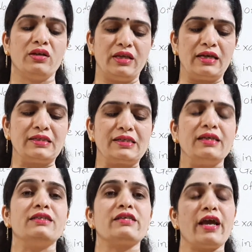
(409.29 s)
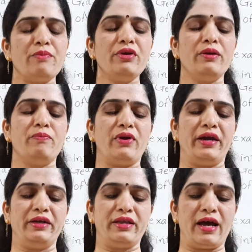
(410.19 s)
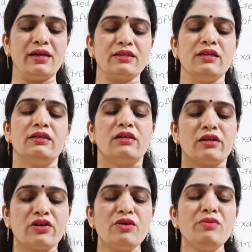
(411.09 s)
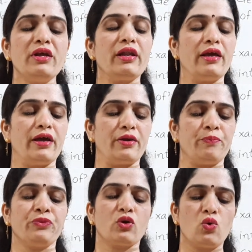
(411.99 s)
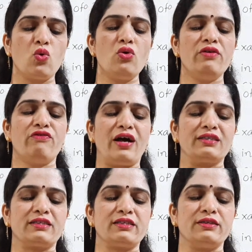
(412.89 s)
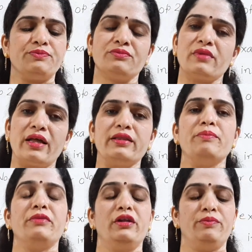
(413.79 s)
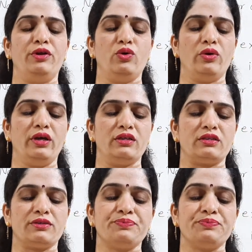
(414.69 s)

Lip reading: Thus, it can be implied that the creamy layer cooled faster than the milk below it,